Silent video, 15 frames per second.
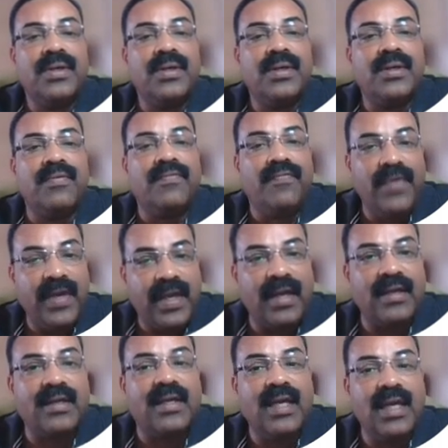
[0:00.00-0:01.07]
we can
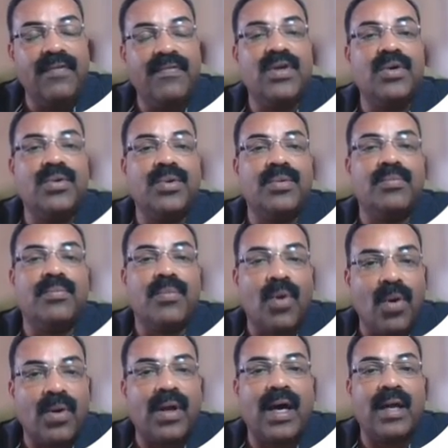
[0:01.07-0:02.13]
give you
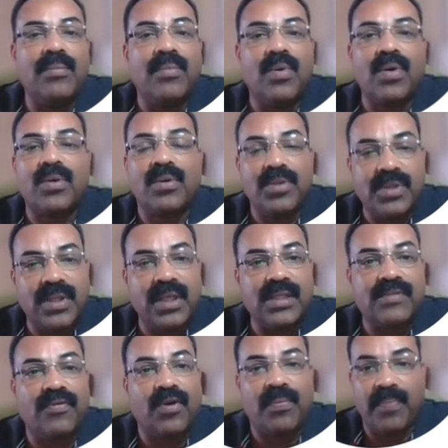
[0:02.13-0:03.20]
more and more questions
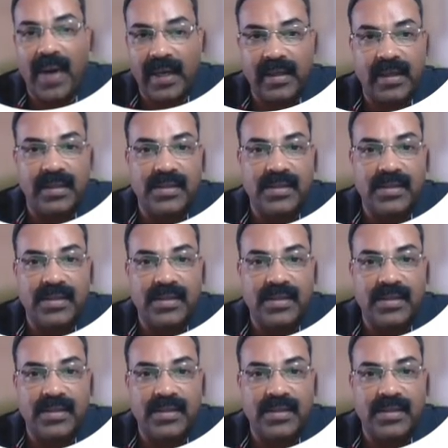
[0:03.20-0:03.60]
for practice.